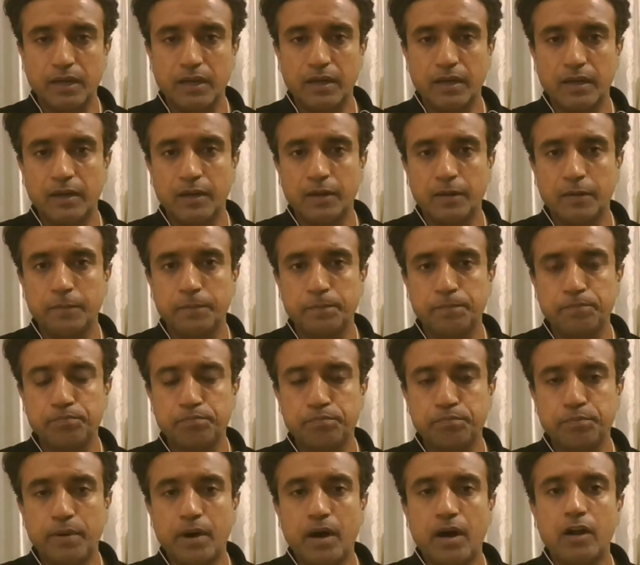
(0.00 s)

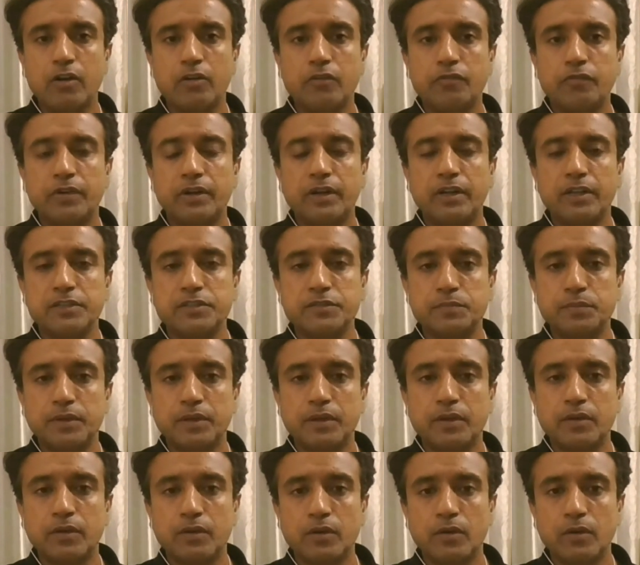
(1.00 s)
Part of it is
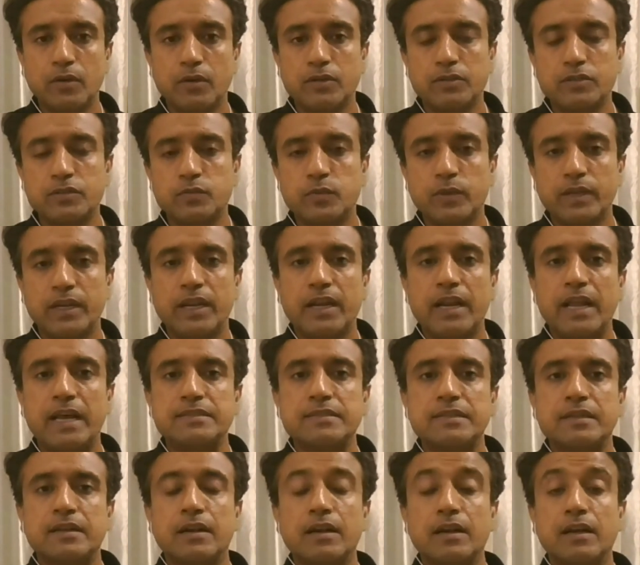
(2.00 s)
because when an
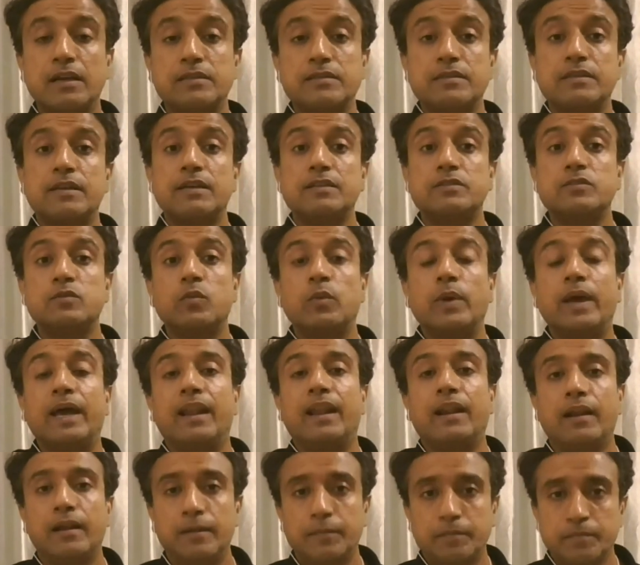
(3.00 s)
asset class does
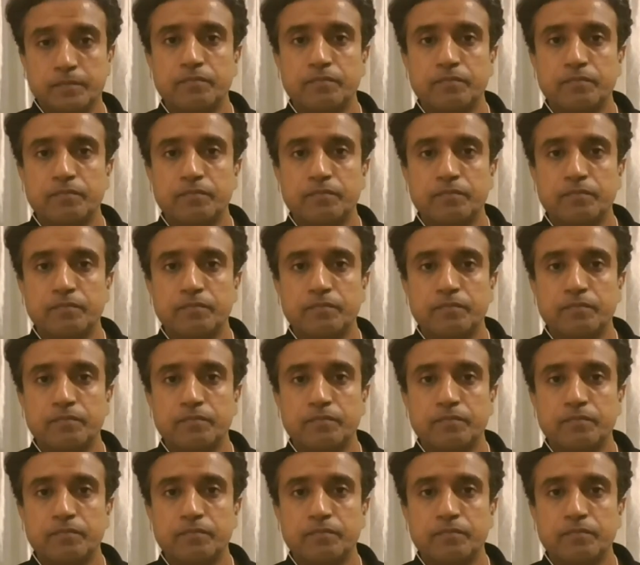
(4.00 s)
well,